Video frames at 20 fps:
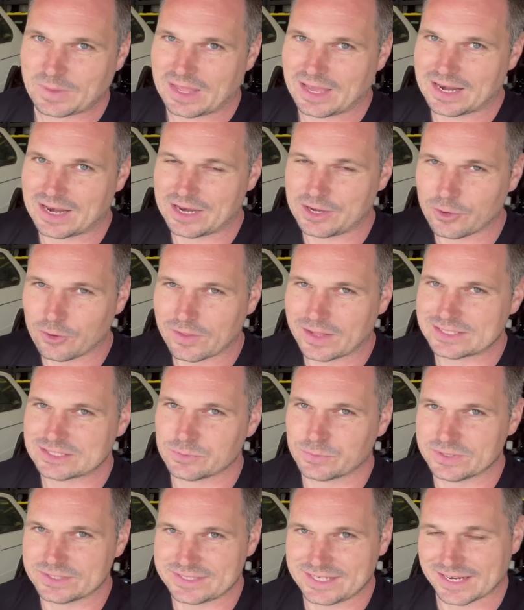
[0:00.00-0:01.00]
And I know that's a
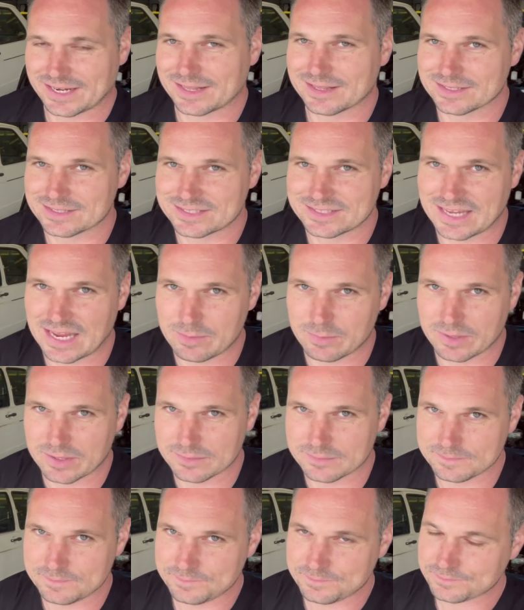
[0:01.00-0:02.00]
ridiculous statement,
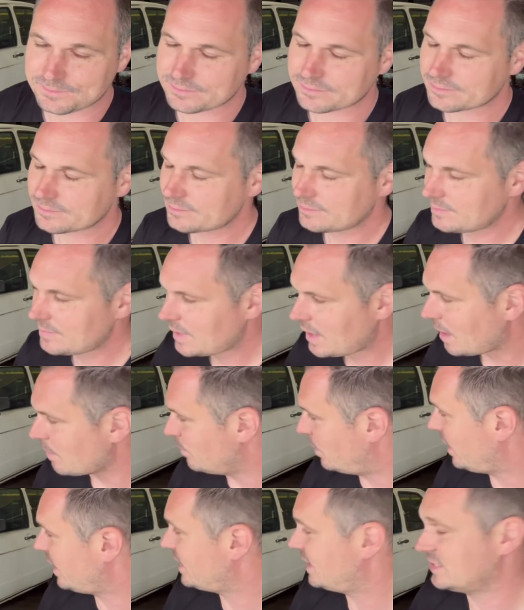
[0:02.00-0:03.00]

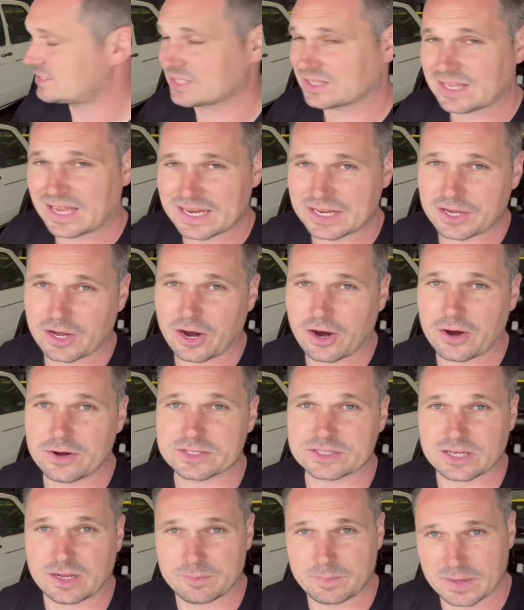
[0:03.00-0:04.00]
but it's a light car,
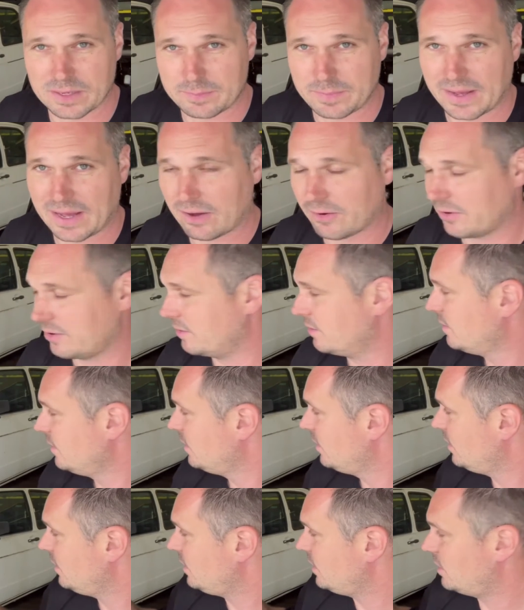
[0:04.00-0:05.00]
it's got big power.
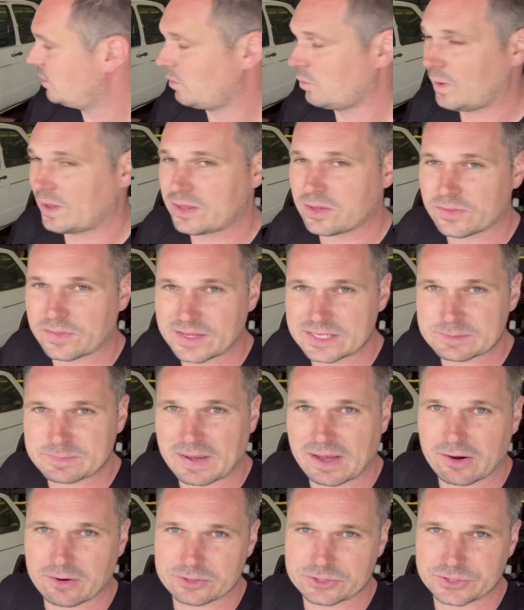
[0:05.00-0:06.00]
You know, whether this
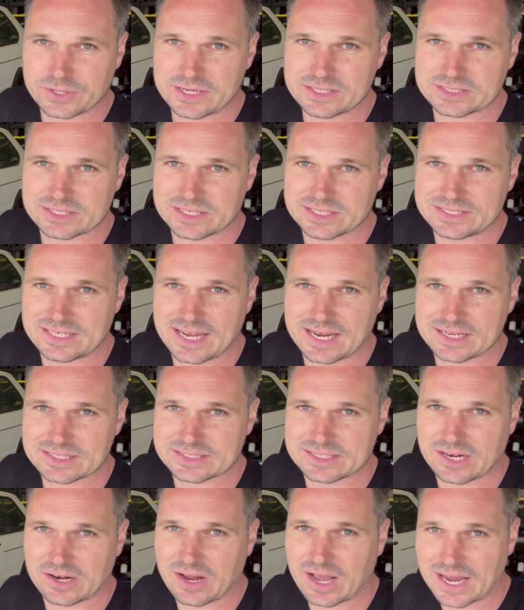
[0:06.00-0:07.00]
powertrain is going to take
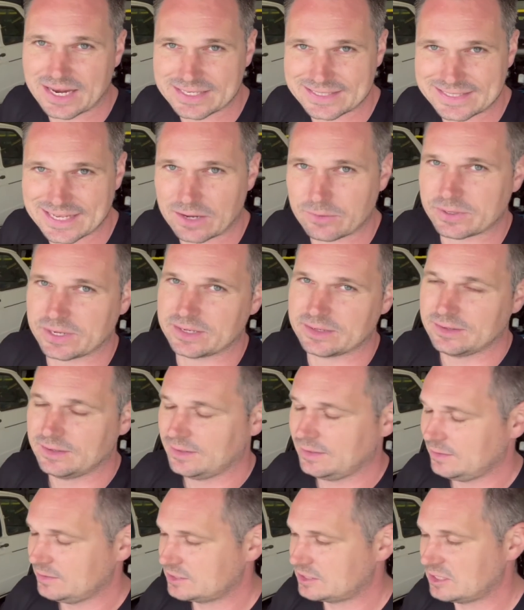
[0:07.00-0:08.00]
us there, I doubt it.
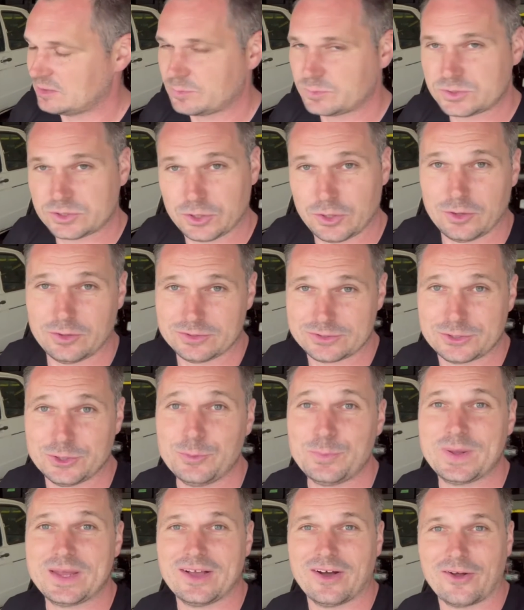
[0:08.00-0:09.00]
To
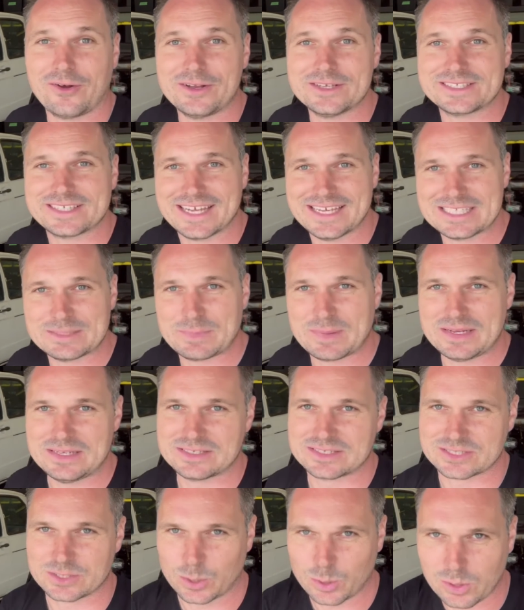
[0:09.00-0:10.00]
be honest, it's been
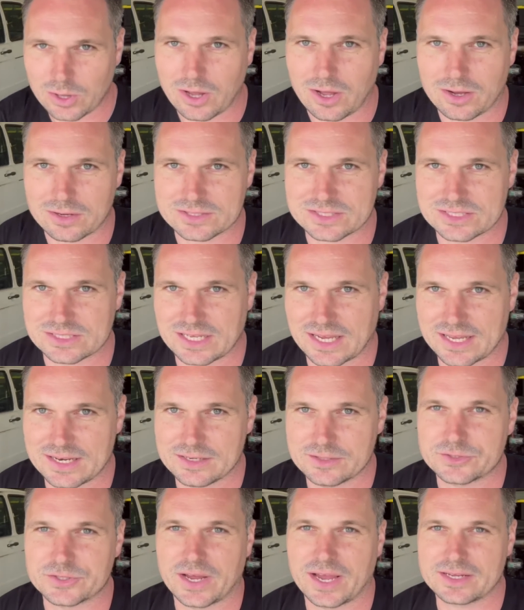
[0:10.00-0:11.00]
so long since I hit
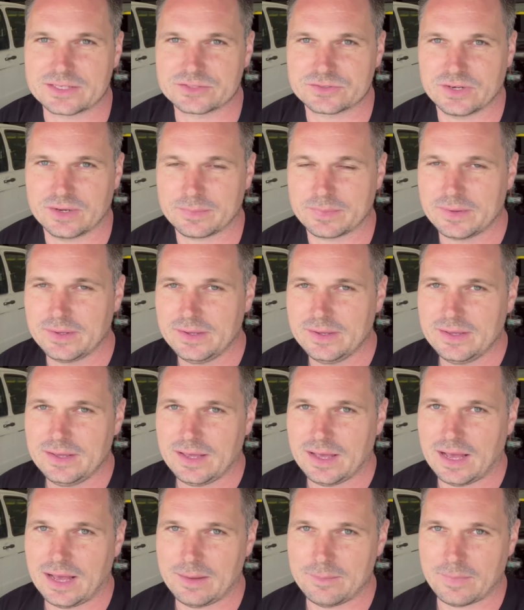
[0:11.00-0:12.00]
a drag strip.
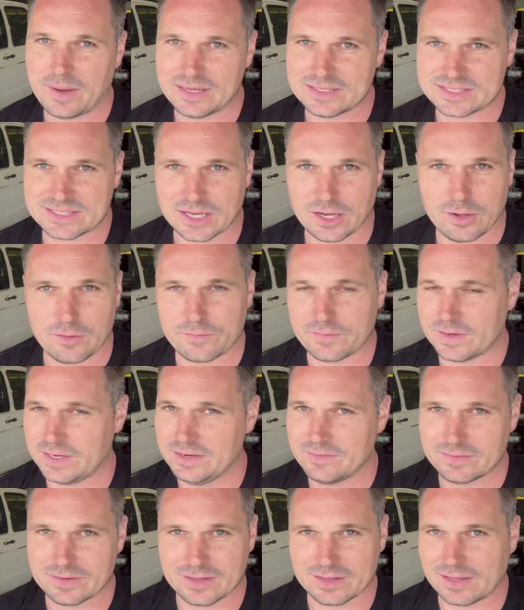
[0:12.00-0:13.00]
Myself,
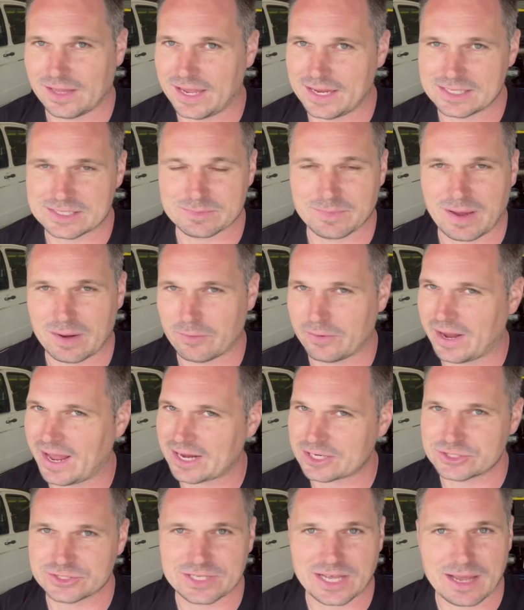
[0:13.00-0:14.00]
even the lights, my
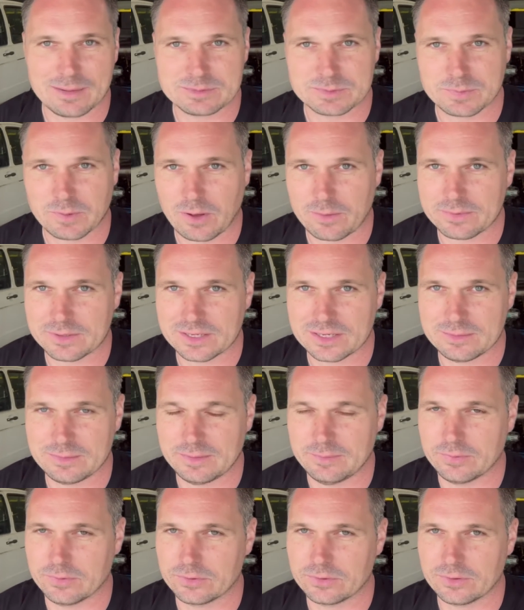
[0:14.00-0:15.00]
reaction time is probably going to
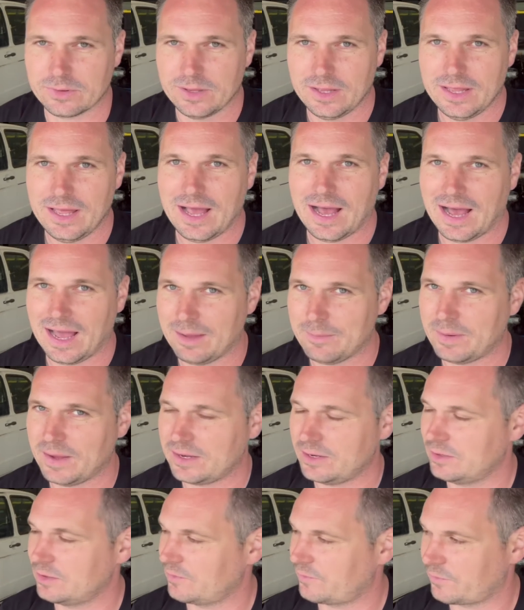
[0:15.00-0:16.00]
be brutal. I bet
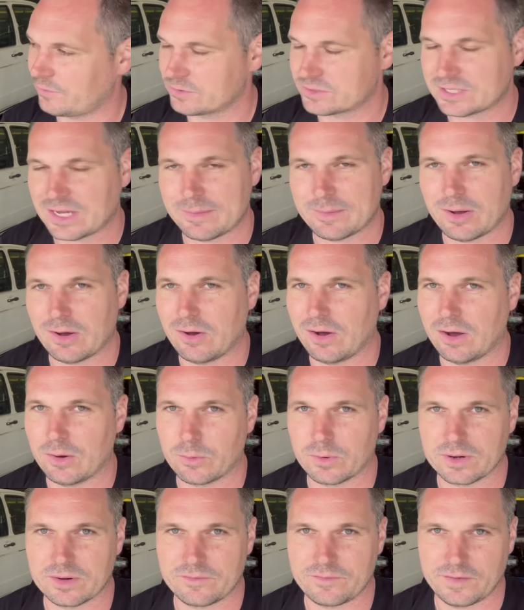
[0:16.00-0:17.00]
you the first time I'll
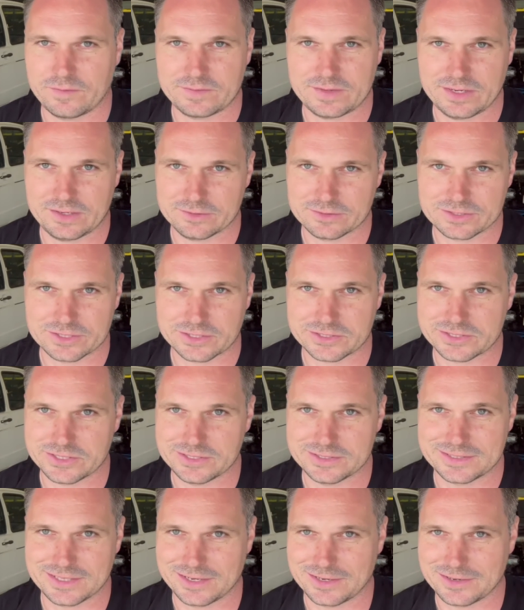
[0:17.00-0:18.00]
run a 15 or
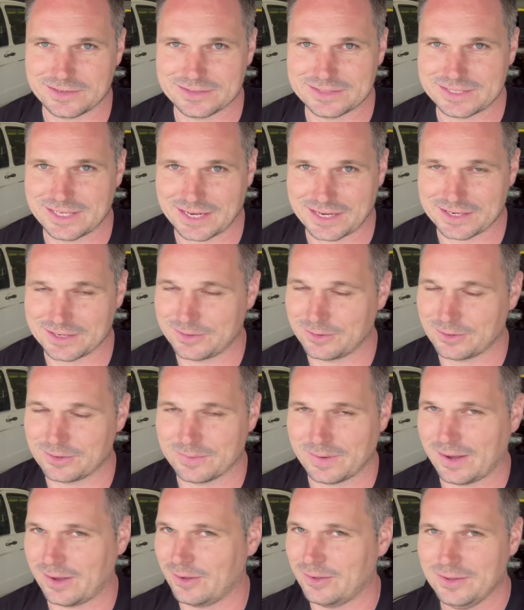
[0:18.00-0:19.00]
16 second quarter
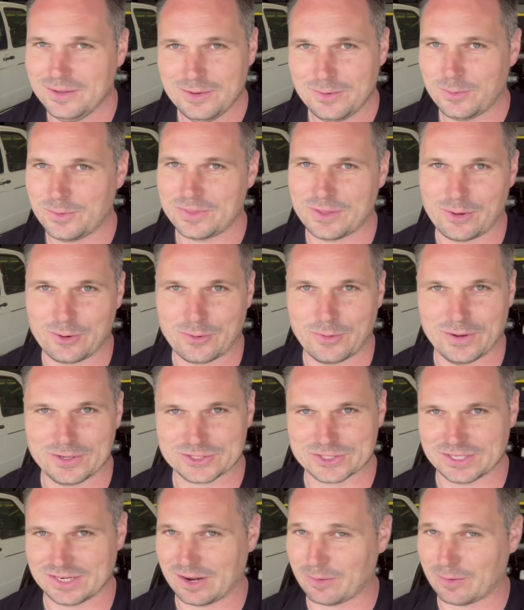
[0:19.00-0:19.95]
mile without question.